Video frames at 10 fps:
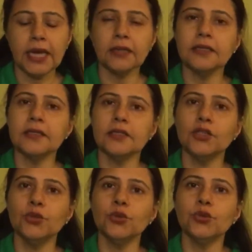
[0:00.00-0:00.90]
and this is
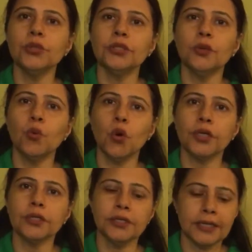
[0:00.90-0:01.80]
due to the
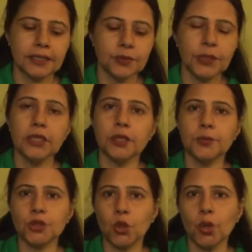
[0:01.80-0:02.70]
water that is being
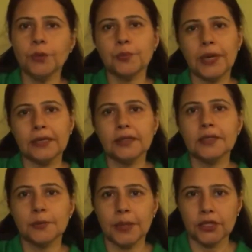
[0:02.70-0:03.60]
absorbed by the
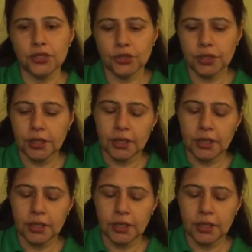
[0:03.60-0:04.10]
sponge.